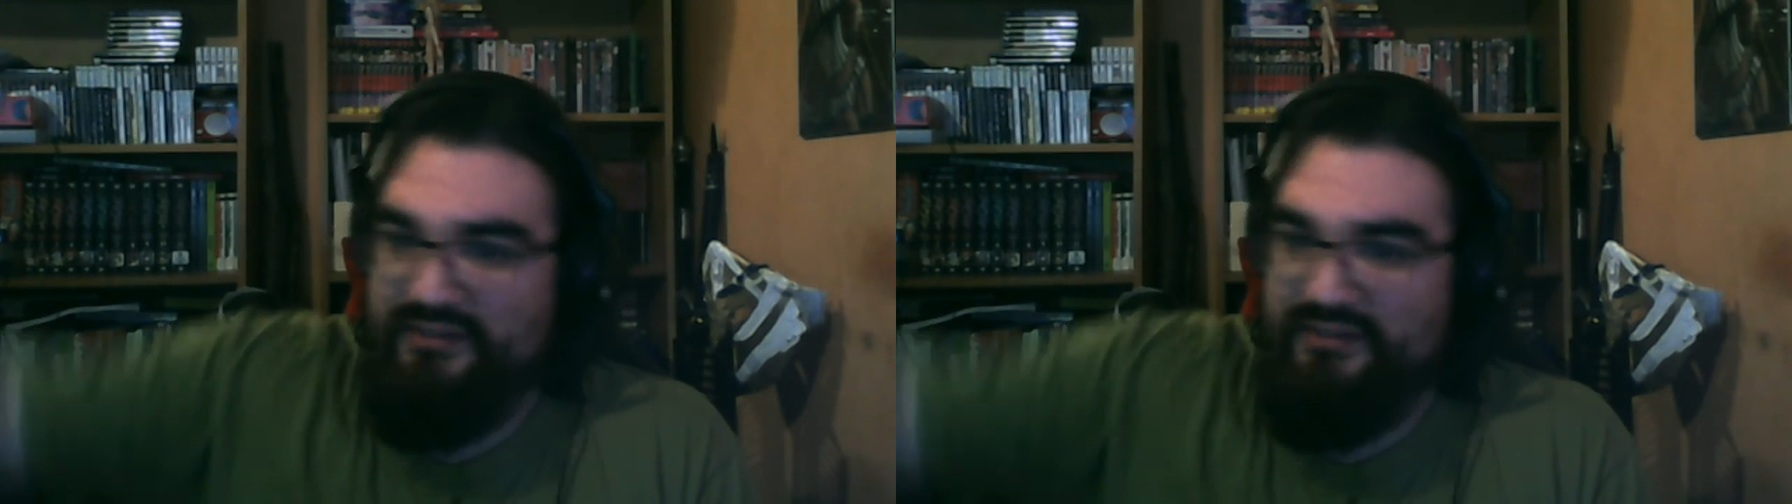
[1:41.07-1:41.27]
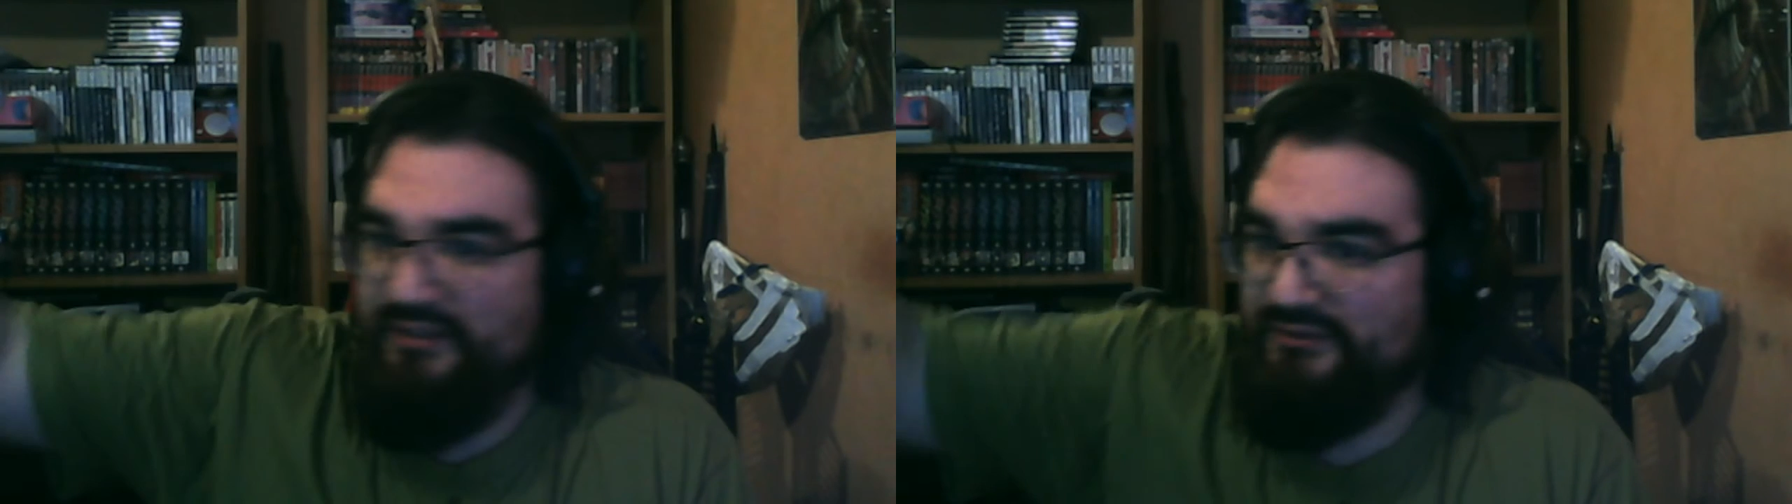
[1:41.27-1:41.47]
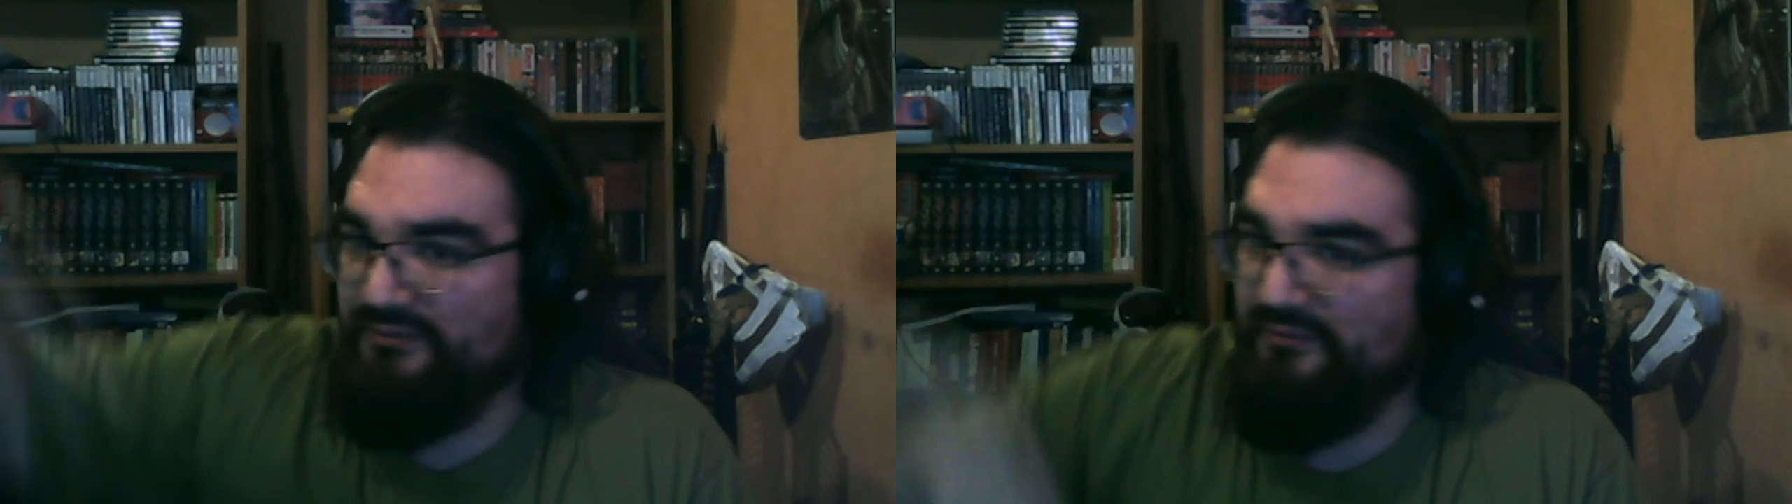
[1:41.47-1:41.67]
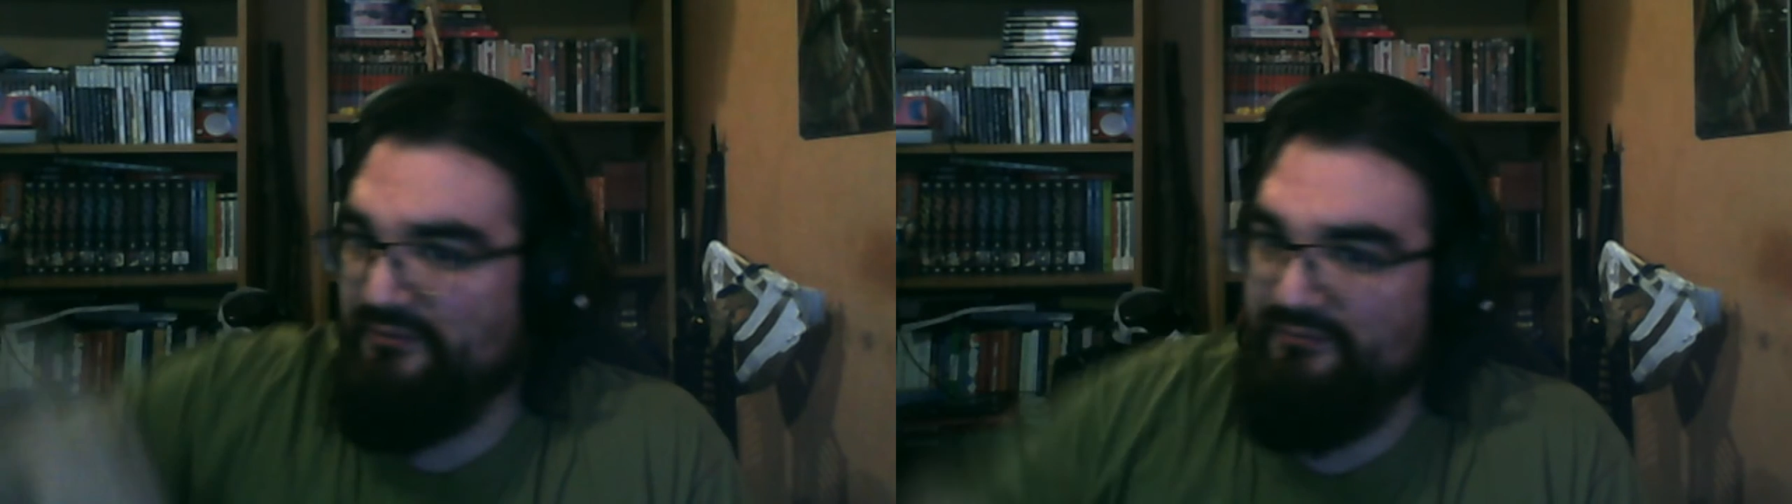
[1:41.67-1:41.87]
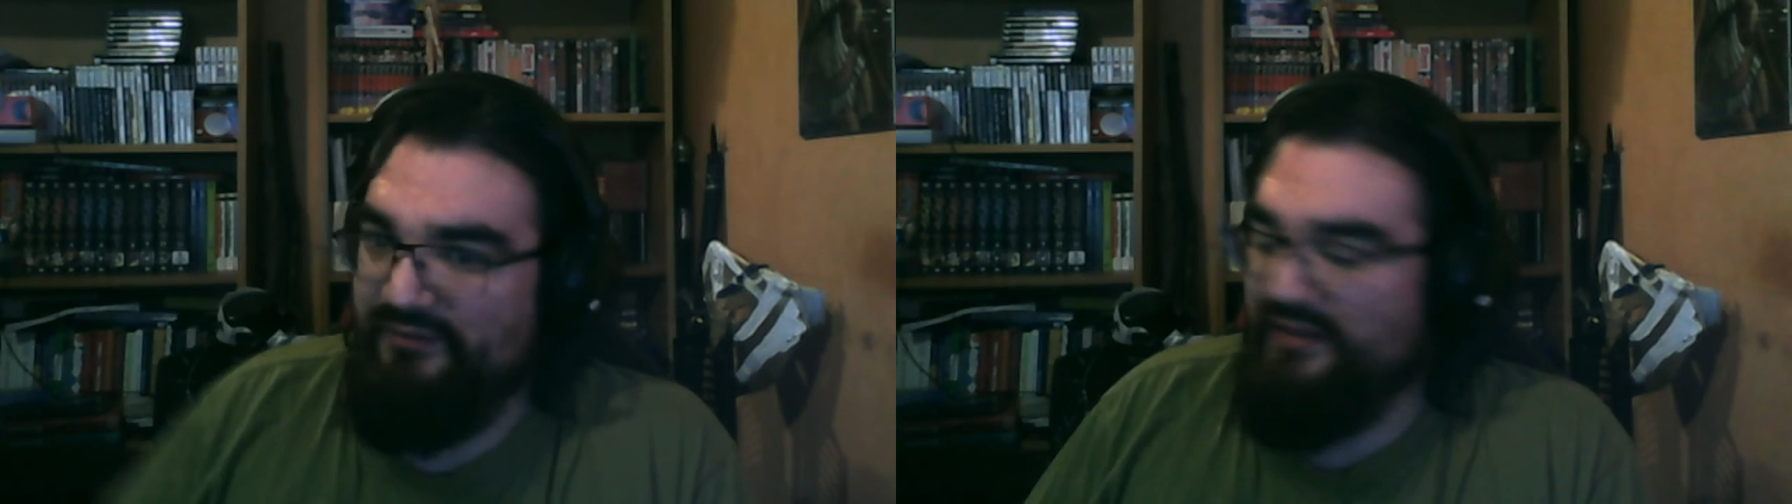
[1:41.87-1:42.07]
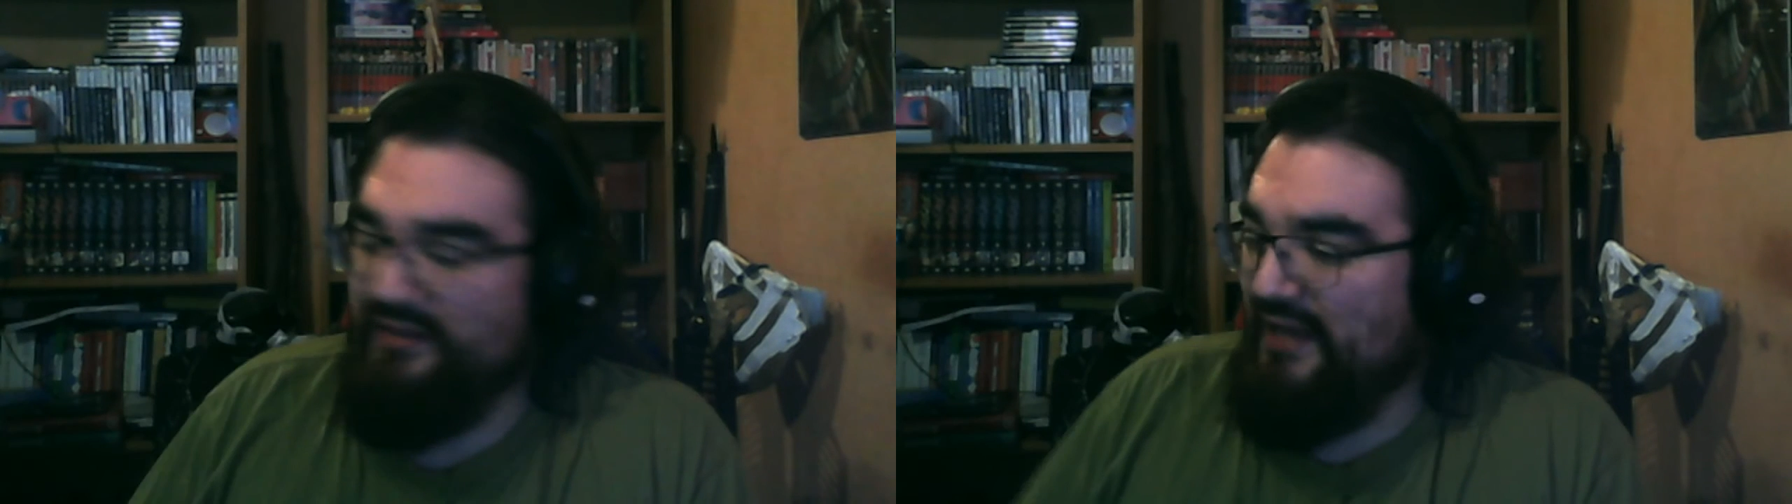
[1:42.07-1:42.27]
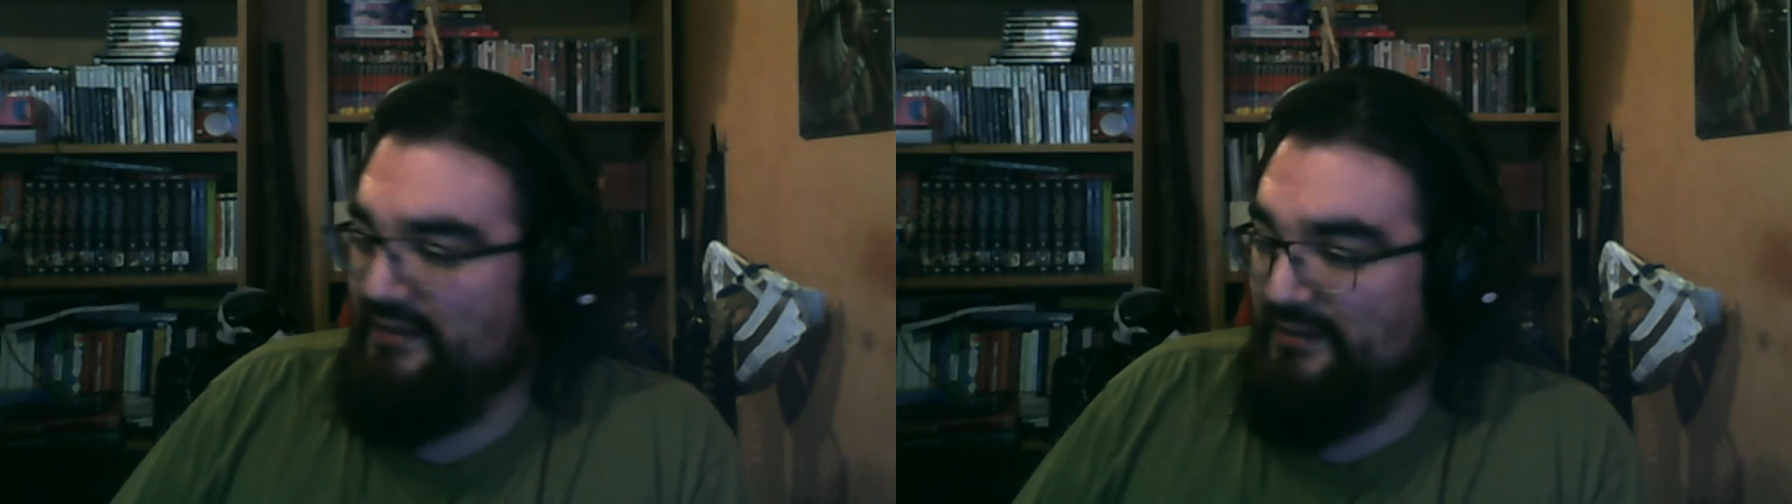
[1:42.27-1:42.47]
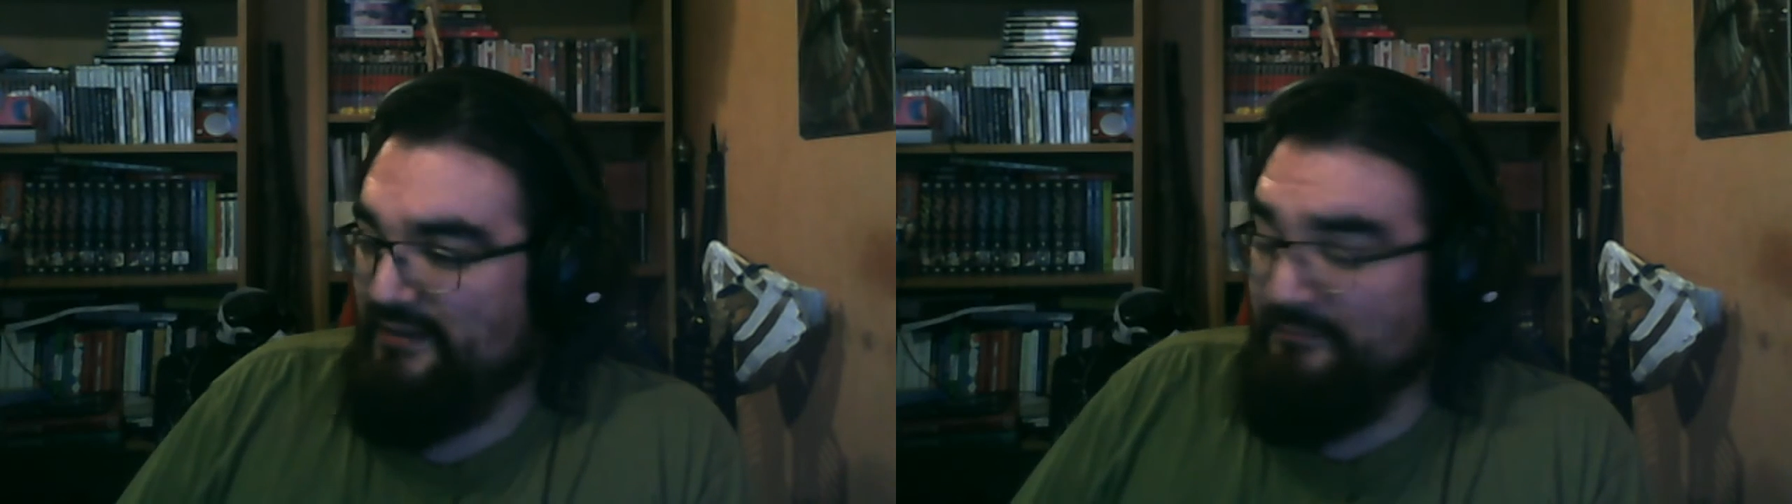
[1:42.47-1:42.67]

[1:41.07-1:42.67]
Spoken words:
years vitality.